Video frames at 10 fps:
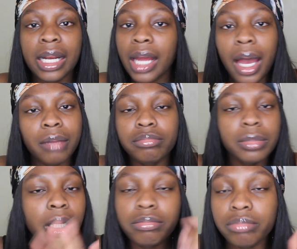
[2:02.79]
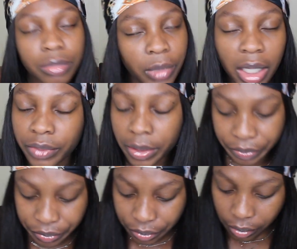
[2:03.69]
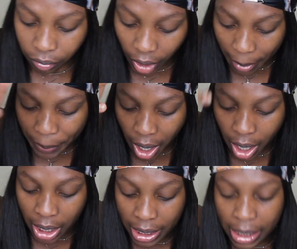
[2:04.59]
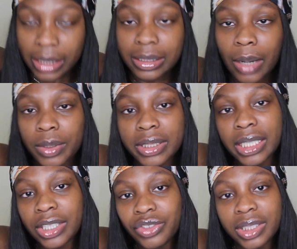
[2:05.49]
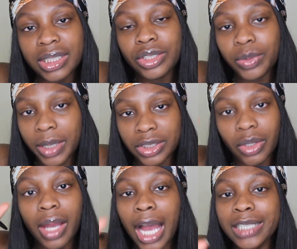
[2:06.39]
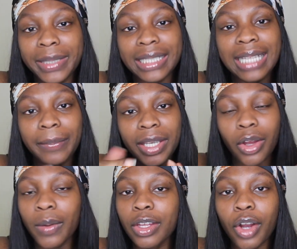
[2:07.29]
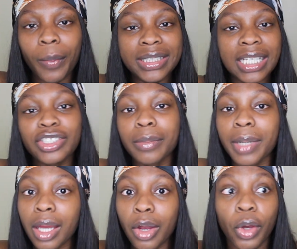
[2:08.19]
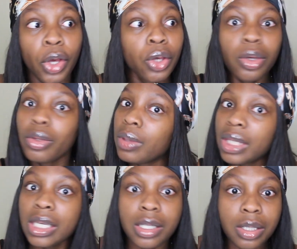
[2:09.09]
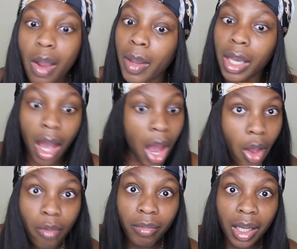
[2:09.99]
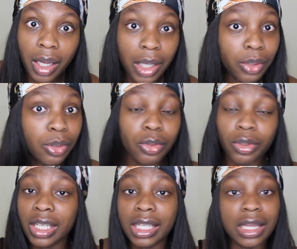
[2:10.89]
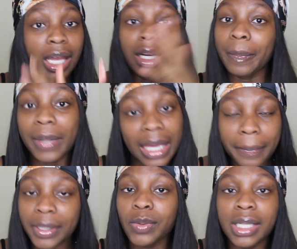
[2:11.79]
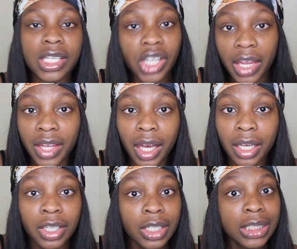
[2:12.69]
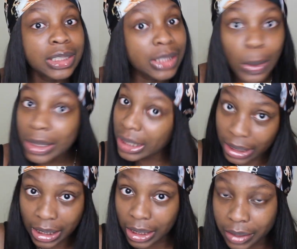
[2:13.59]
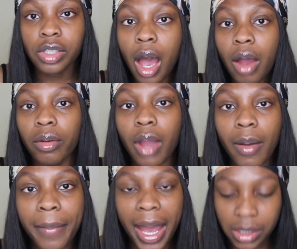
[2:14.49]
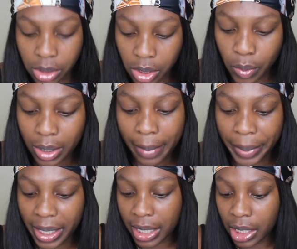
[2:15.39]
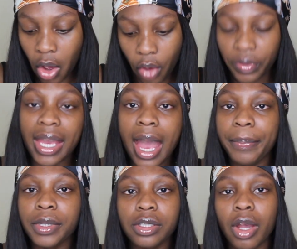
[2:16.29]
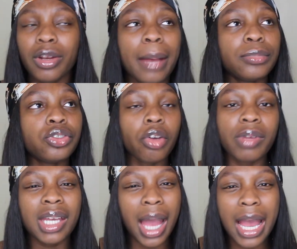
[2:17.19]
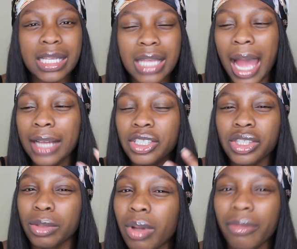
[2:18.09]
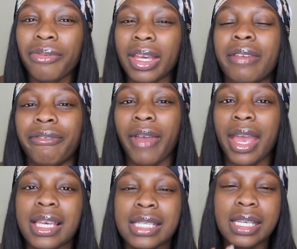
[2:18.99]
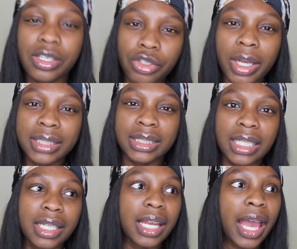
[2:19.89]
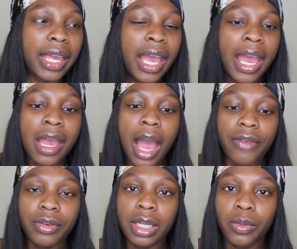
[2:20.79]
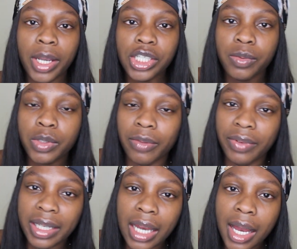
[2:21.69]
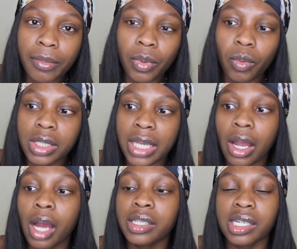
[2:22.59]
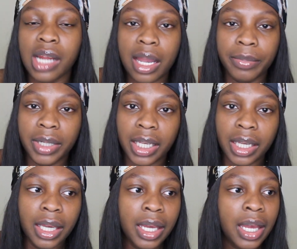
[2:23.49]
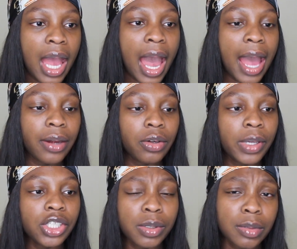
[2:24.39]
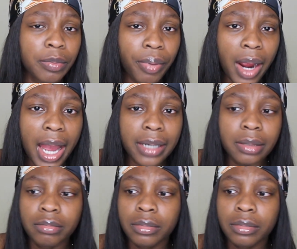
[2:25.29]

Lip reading: da da, whatever. But that was an interesting twist. So guys, please let me know in the comment section below who you think is going home, who do you think they're gonna pick between each other. So yeah, so going back to the beginning of the episode, I'm sorry guys, I still don't think Faye is interested. Like, I feel like the way she was with Liam was like undeniably, and the way she was with Brad